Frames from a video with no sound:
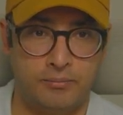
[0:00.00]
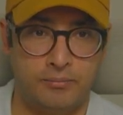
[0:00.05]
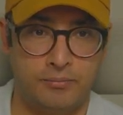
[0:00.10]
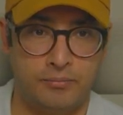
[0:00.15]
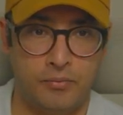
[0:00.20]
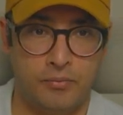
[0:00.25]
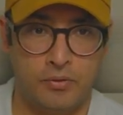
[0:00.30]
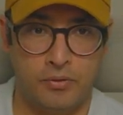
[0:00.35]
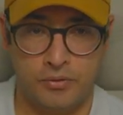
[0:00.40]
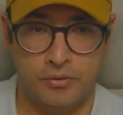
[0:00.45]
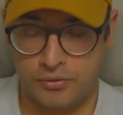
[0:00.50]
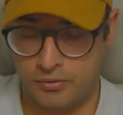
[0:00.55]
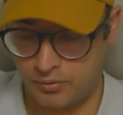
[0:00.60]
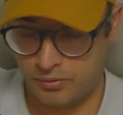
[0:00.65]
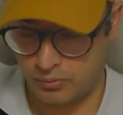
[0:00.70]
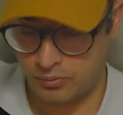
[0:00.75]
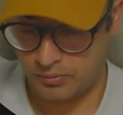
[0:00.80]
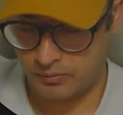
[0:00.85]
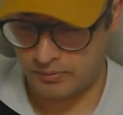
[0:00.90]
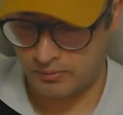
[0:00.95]
So
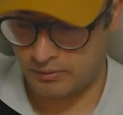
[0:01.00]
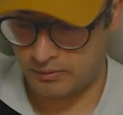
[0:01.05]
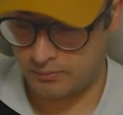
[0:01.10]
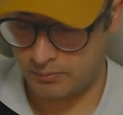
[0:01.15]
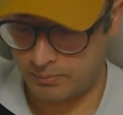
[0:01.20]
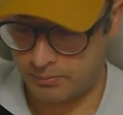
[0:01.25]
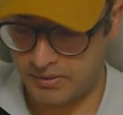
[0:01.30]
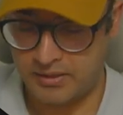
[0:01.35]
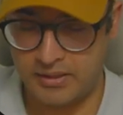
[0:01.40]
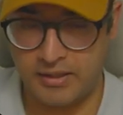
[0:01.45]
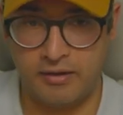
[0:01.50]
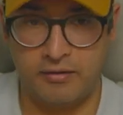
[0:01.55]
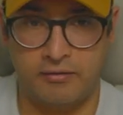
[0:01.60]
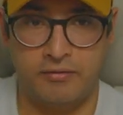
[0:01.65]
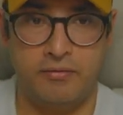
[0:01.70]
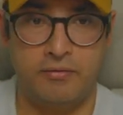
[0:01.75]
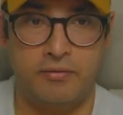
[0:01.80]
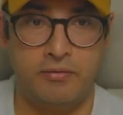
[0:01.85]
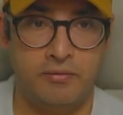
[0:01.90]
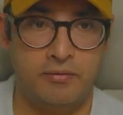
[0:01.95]
it'll have a PDF
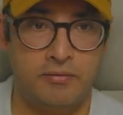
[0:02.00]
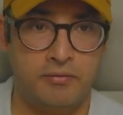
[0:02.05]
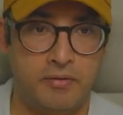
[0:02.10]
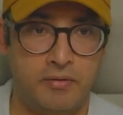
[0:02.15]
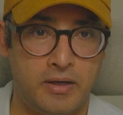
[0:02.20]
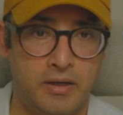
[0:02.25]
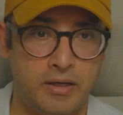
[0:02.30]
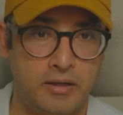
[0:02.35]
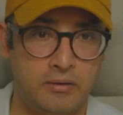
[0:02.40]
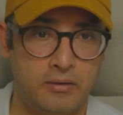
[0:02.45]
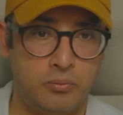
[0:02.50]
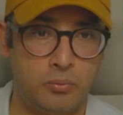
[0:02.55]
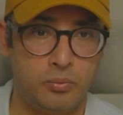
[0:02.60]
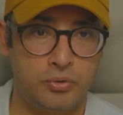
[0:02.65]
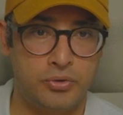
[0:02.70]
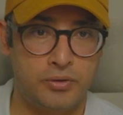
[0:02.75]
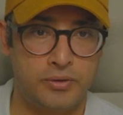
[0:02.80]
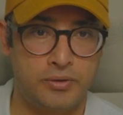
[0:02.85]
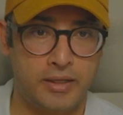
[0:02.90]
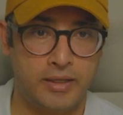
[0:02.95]
file, which is
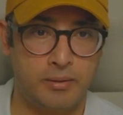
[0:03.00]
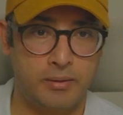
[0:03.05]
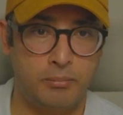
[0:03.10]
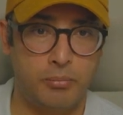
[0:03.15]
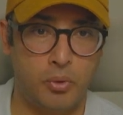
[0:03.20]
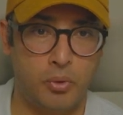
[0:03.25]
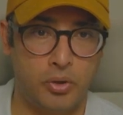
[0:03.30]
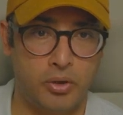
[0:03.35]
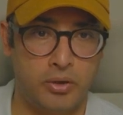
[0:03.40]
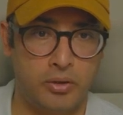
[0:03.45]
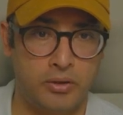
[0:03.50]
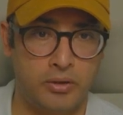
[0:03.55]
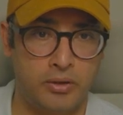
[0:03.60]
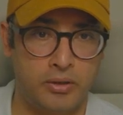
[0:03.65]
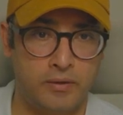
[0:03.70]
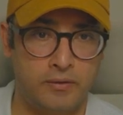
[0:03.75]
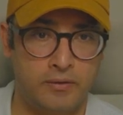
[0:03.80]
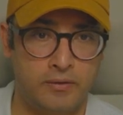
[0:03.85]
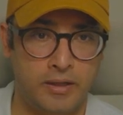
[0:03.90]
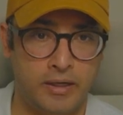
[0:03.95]
like a book
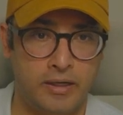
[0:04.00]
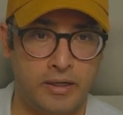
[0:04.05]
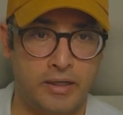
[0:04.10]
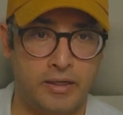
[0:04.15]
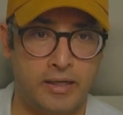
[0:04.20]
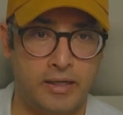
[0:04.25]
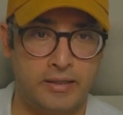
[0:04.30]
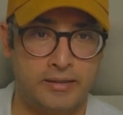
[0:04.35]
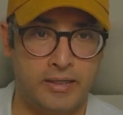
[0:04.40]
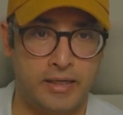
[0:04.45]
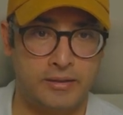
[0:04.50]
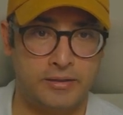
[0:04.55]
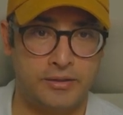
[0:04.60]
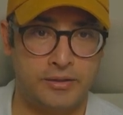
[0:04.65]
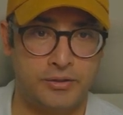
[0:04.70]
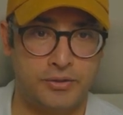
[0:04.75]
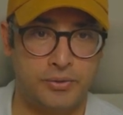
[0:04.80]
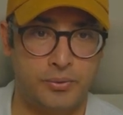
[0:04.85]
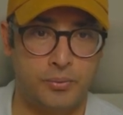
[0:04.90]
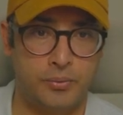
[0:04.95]
that it has access to.
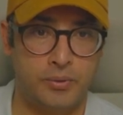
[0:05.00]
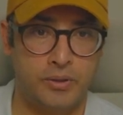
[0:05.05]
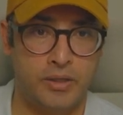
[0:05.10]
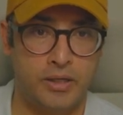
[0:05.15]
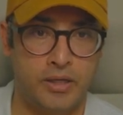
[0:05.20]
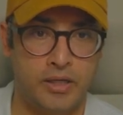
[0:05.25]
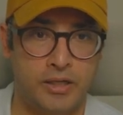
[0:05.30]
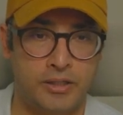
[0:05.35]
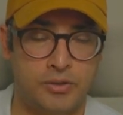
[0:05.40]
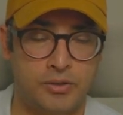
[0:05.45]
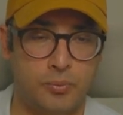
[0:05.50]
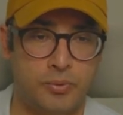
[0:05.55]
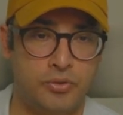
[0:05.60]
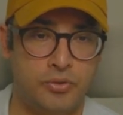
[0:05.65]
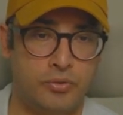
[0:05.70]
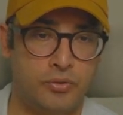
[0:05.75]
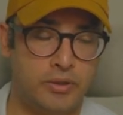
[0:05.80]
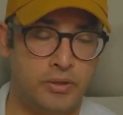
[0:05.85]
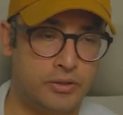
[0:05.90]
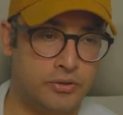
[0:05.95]
And so when you're
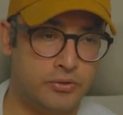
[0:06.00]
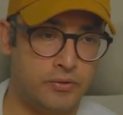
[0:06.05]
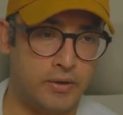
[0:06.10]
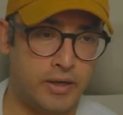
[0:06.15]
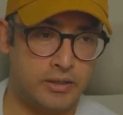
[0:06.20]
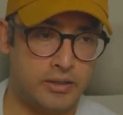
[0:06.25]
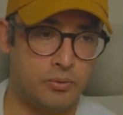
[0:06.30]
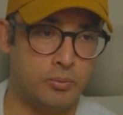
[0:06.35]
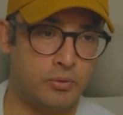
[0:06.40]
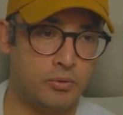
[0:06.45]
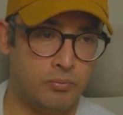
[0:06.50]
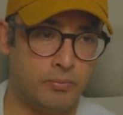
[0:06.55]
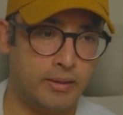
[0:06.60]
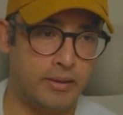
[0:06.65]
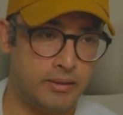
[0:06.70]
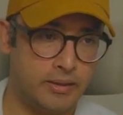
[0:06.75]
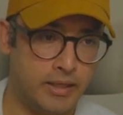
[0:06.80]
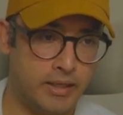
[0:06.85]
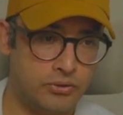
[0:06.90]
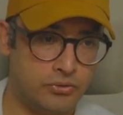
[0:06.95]
interacting with Wealth
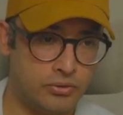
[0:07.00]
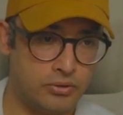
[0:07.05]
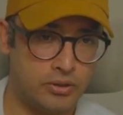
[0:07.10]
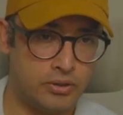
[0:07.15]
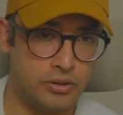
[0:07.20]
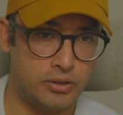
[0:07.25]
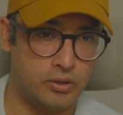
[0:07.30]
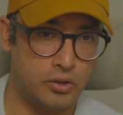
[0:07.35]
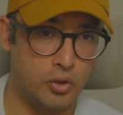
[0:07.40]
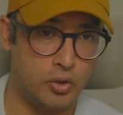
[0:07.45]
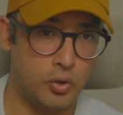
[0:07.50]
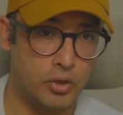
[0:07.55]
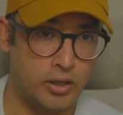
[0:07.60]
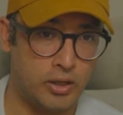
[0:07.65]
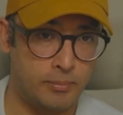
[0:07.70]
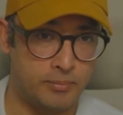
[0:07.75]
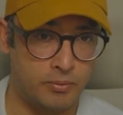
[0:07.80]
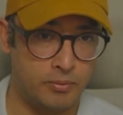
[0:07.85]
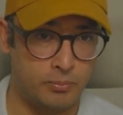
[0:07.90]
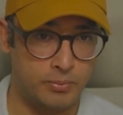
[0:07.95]
Agent, it'll look up the
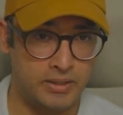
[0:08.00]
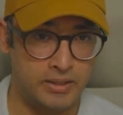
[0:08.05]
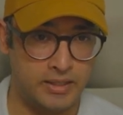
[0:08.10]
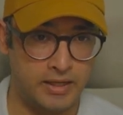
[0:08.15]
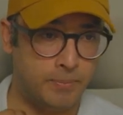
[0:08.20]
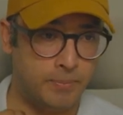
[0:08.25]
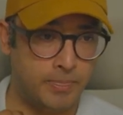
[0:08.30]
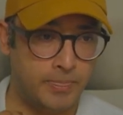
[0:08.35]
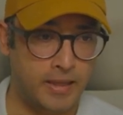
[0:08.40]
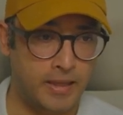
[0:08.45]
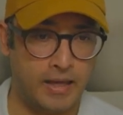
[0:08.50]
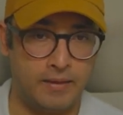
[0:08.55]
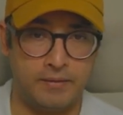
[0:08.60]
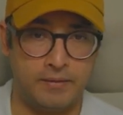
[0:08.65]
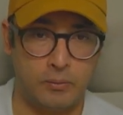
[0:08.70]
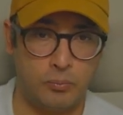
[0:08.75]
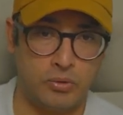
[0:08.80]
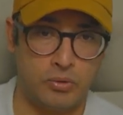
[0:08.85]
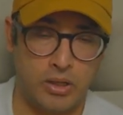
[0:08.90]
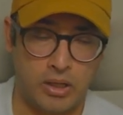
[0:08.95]
PDF and then will
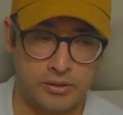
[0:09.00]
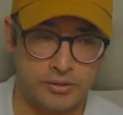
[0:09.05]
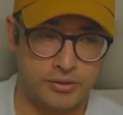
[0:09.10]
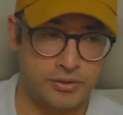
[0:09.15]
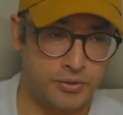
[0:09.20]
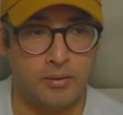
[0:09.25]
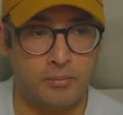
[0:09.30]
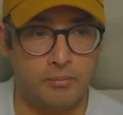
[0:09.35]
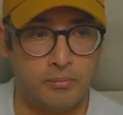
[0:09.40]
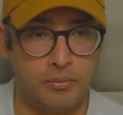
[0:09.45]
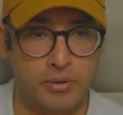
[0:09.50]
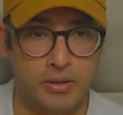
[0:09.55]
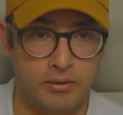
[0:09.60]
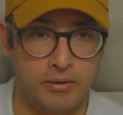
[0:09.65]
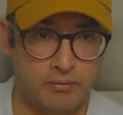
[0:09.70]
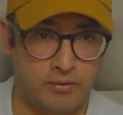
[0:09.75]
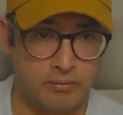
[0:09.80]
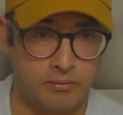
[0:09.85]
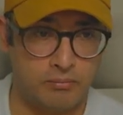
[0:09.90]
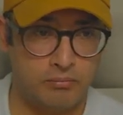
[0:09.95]
answer you given
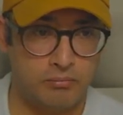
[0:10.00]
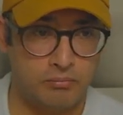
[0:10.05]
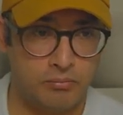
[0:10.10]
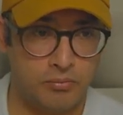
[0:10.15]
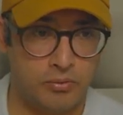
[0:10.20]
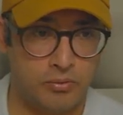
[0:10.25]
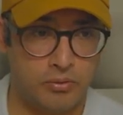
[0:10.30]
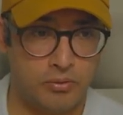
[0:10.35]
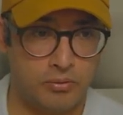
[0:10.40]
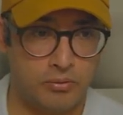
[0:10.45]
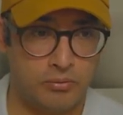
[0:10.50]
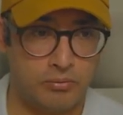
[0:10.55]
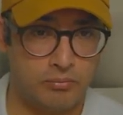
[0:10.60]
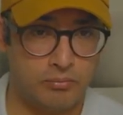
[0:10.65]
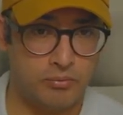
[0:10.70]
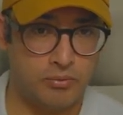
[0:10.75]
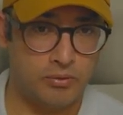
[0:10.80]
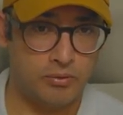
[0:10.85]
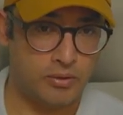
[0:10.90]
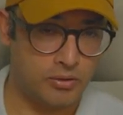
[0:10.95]

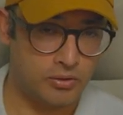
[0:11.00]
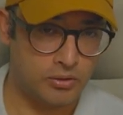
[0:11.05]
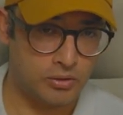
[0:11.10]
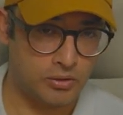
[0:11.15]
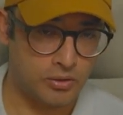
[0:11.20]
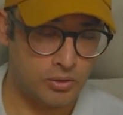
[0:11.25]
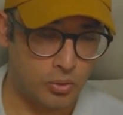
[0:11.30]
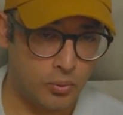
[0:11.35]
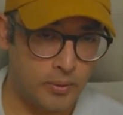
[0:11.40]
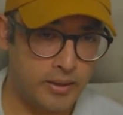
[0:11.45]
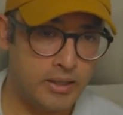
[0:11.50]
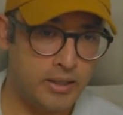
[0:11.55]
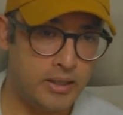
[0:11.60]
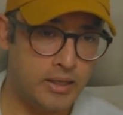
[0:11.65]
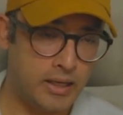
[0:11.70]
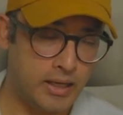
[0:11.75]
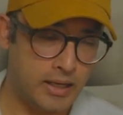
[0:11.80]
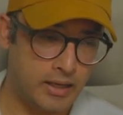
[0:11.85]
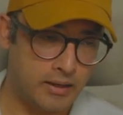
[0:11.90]
the query and